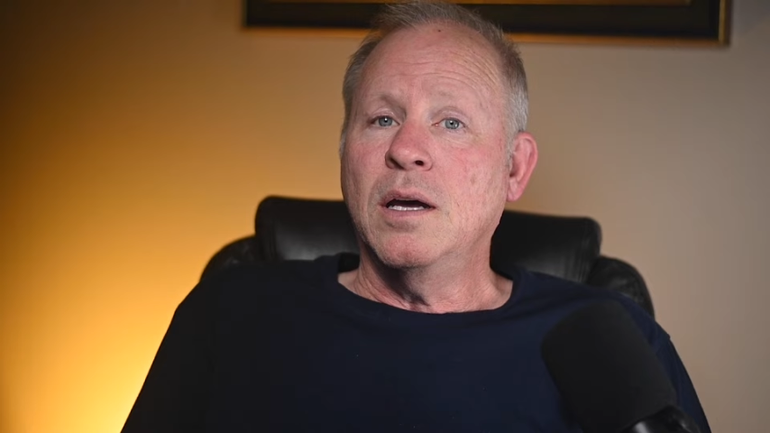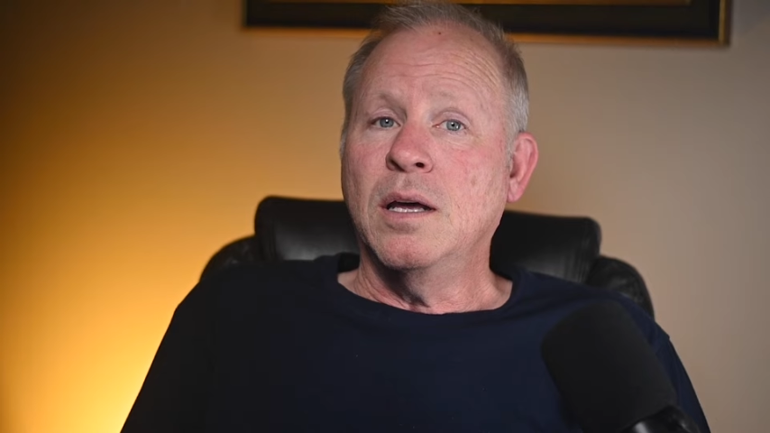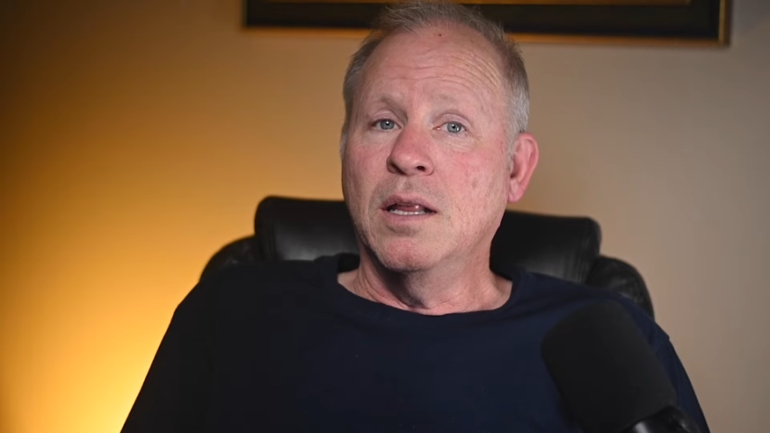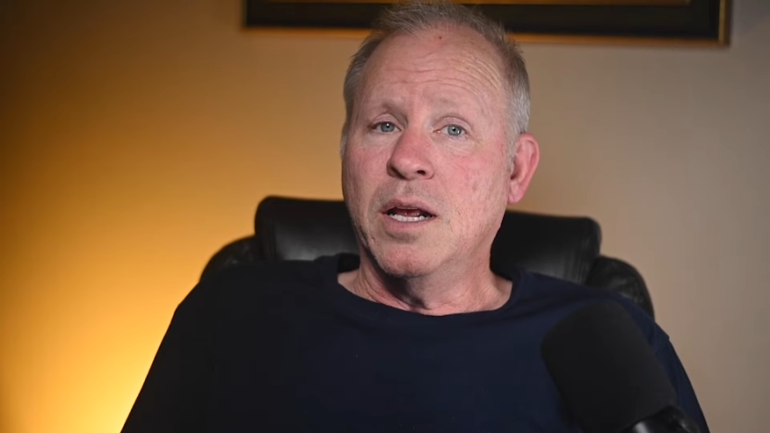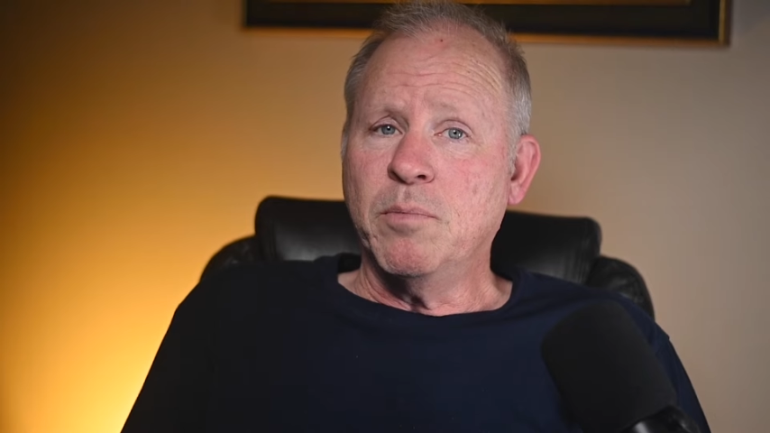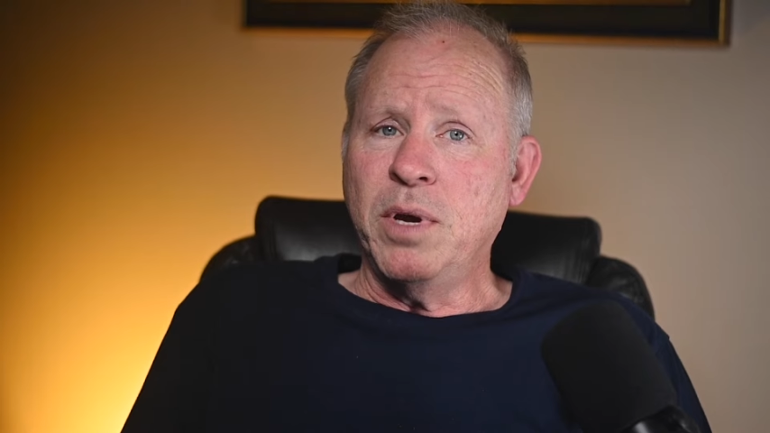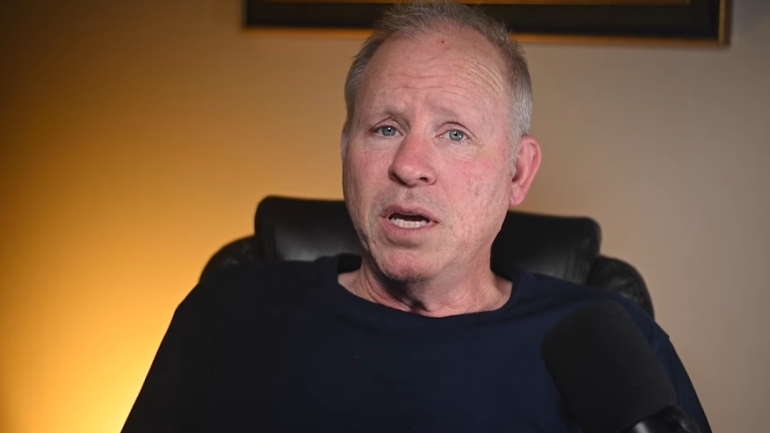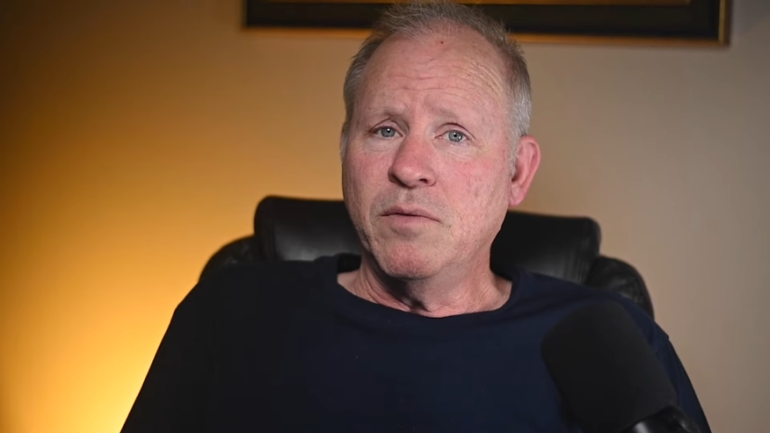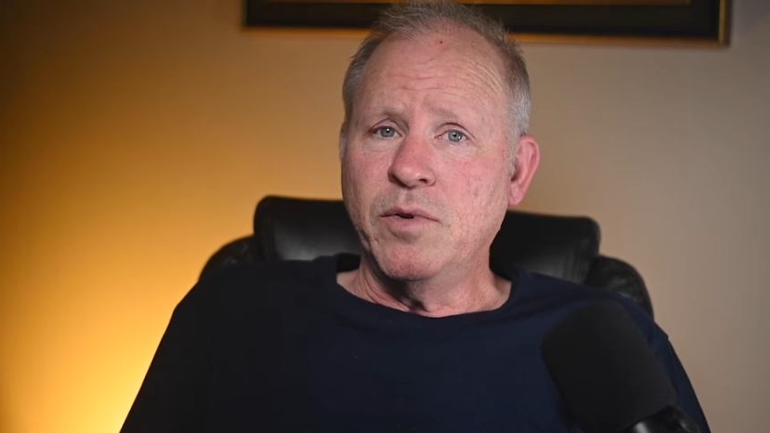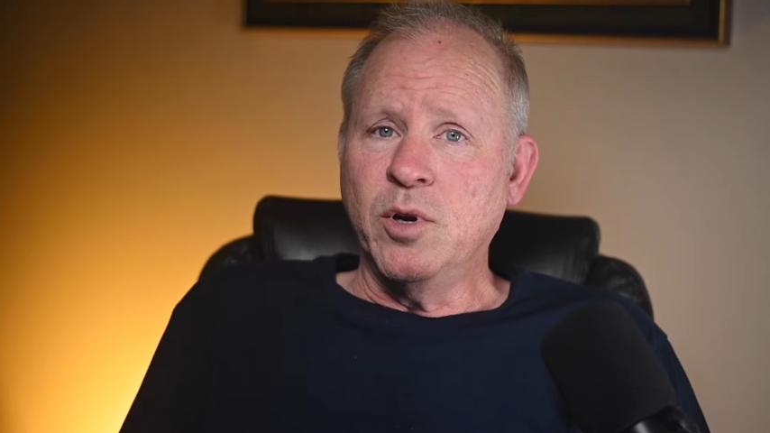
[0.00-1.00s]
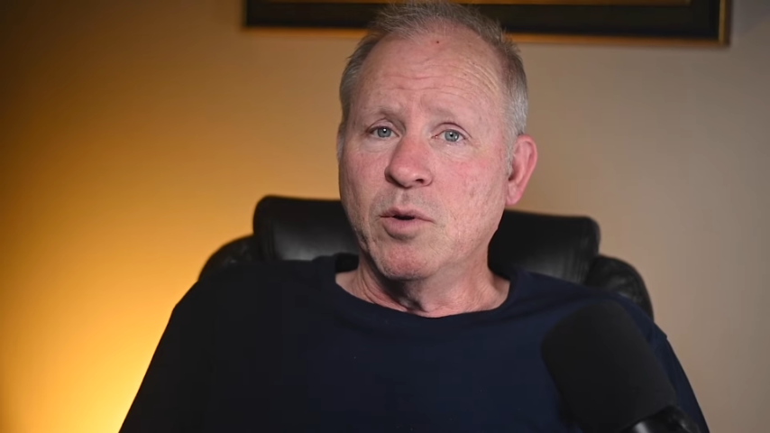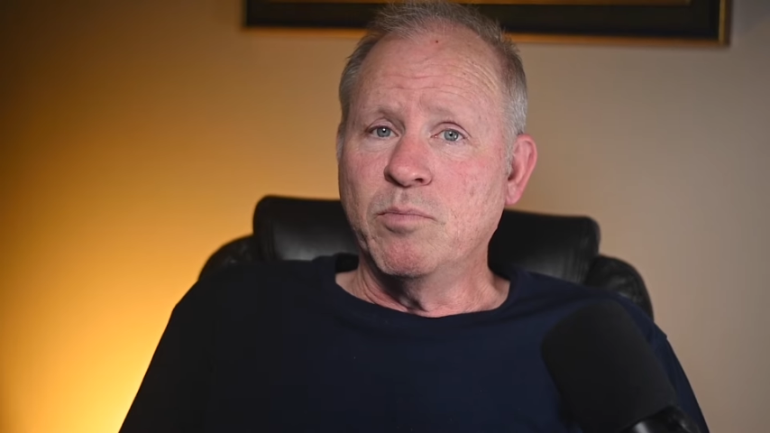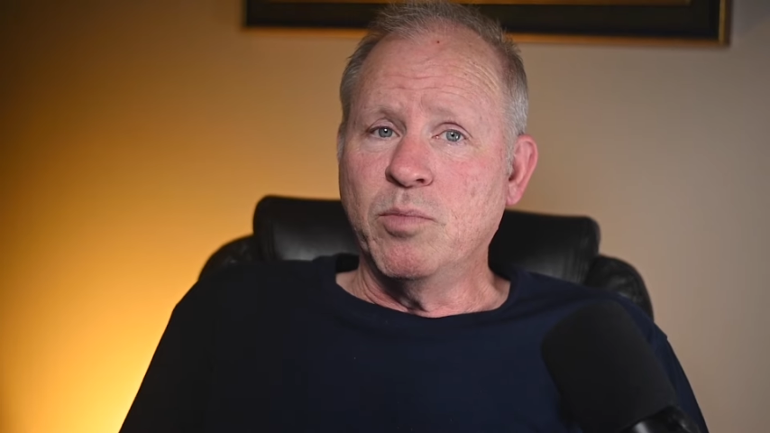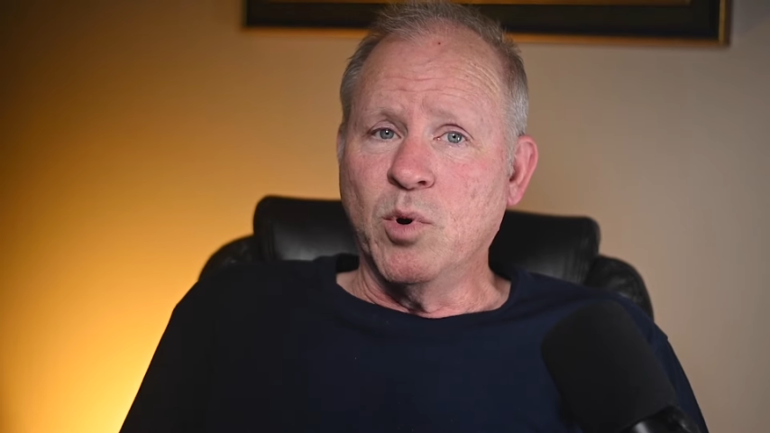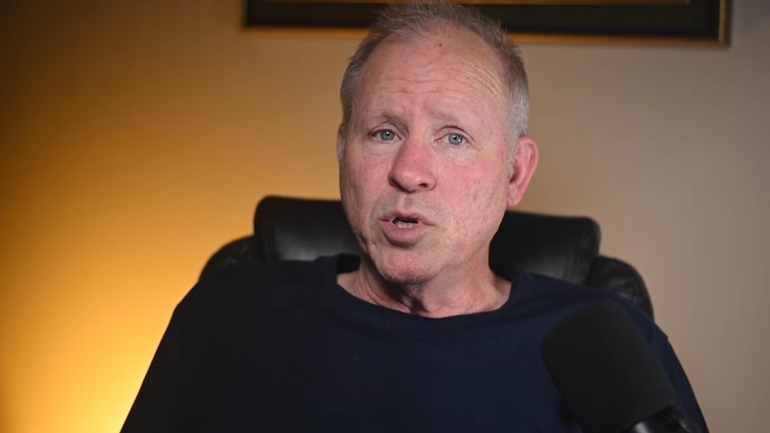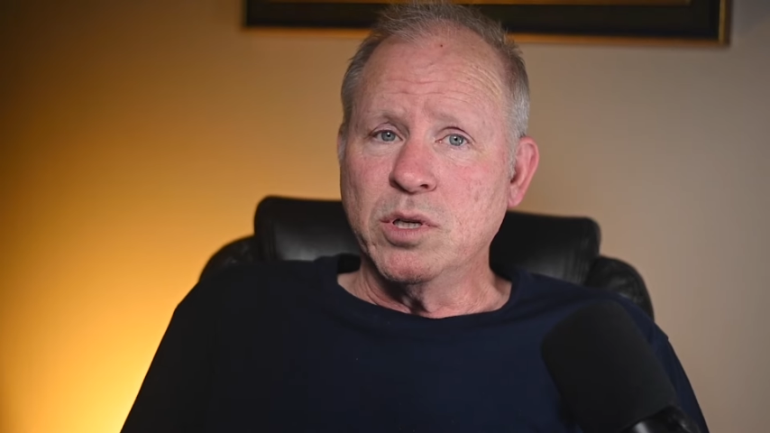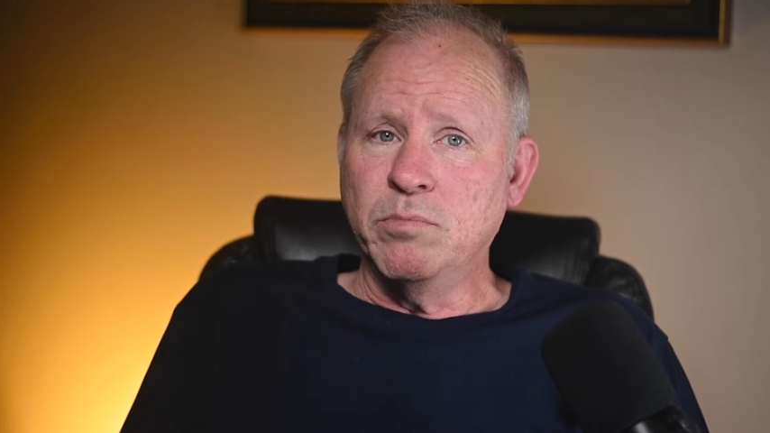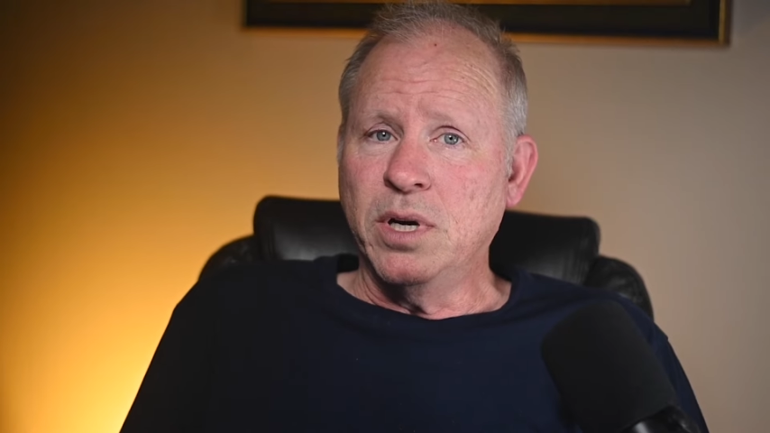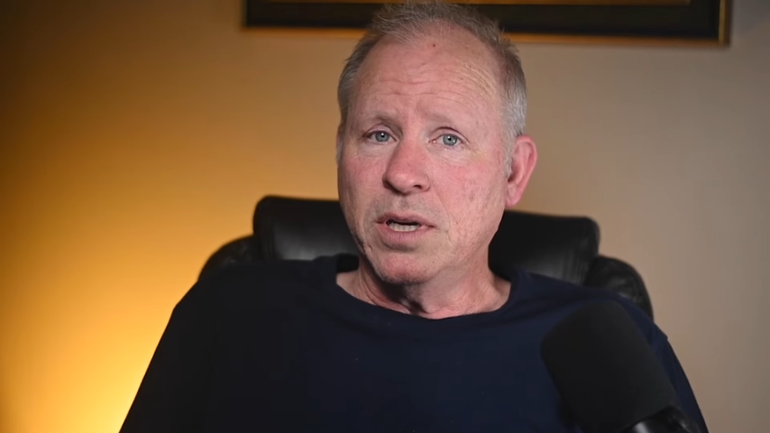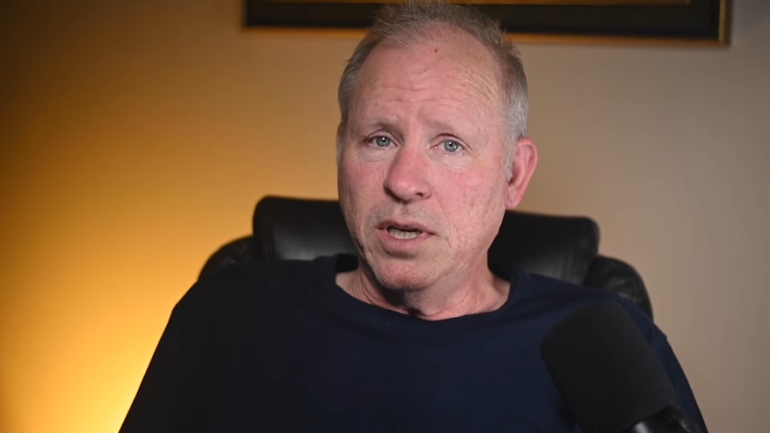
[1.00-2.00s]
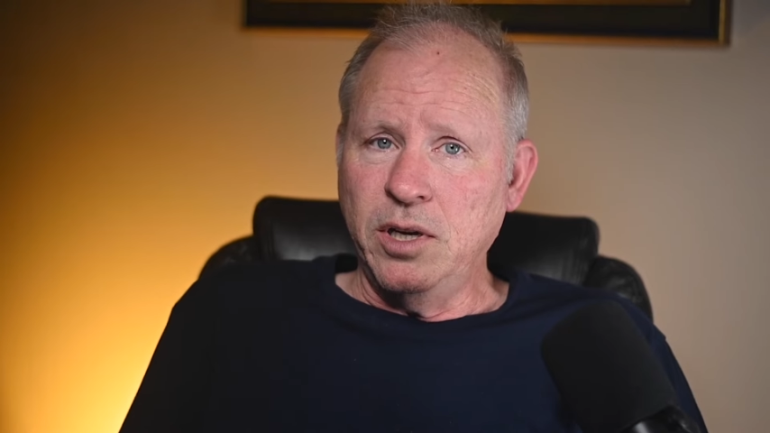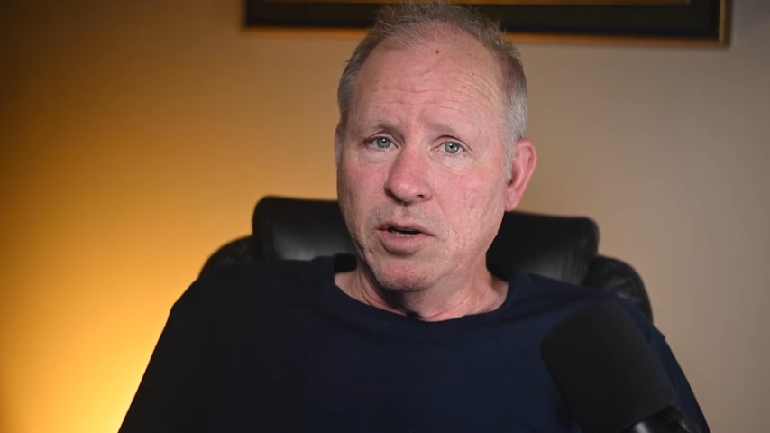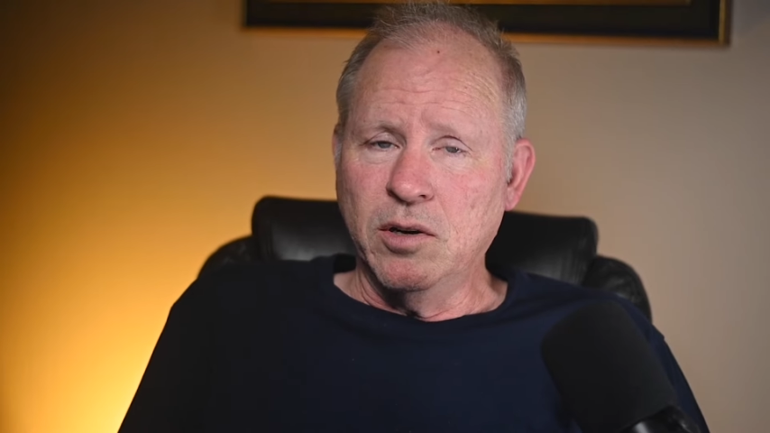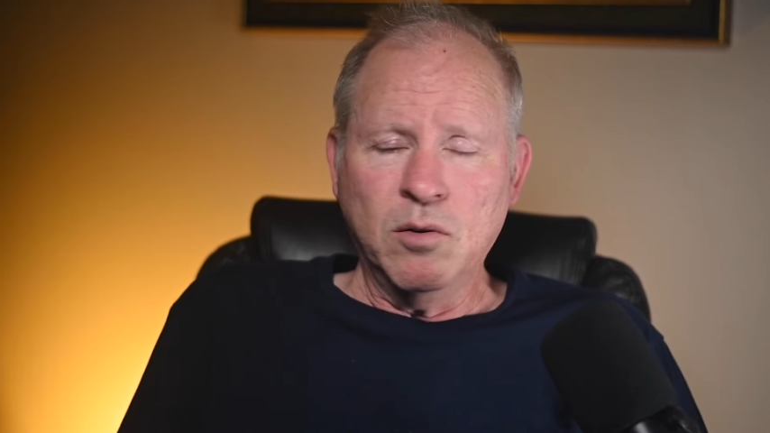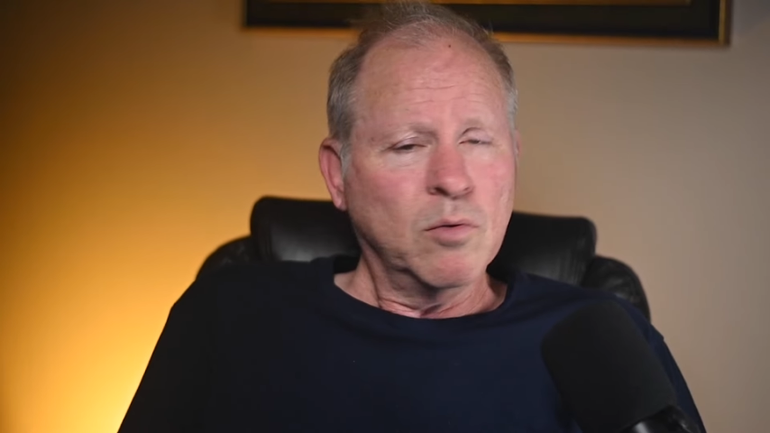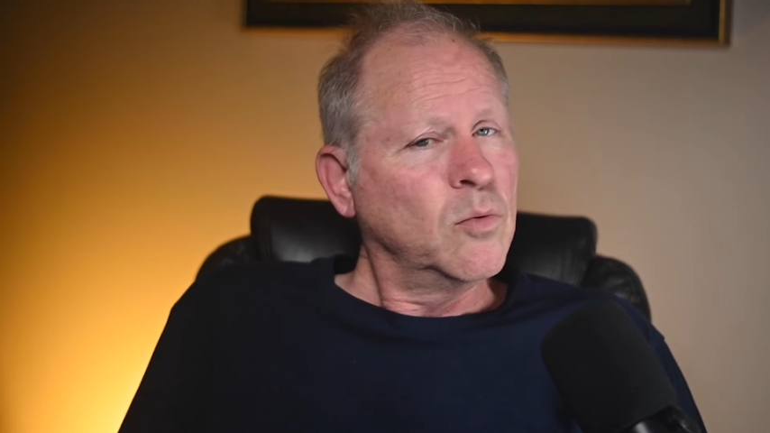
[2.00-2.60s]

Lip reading: A lot of bang for your Porsche buck here.